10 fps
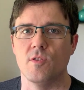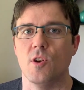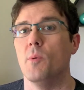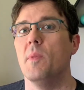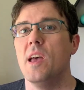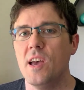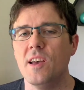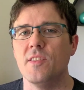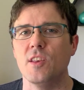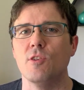So
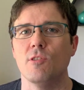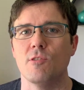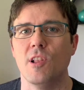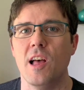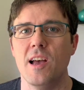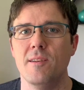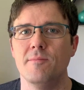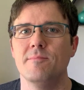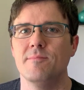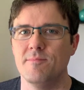I think you'll learn a
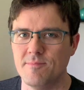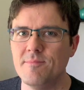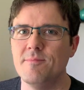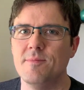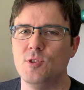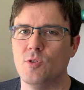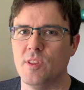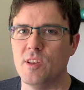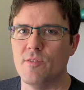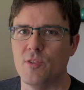lot. Enjoy
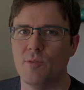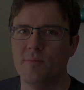the interview.